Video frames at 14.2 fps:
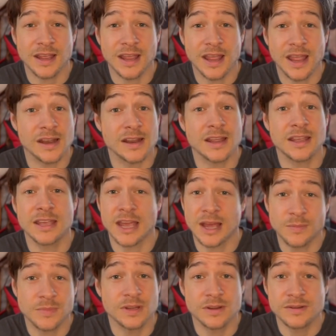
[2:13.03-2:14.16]
And I
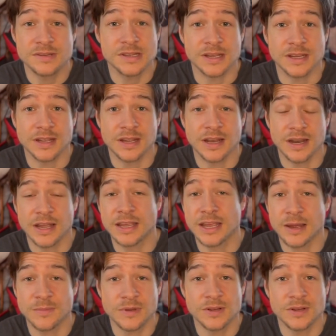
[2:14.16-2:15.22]
kept using, and I kept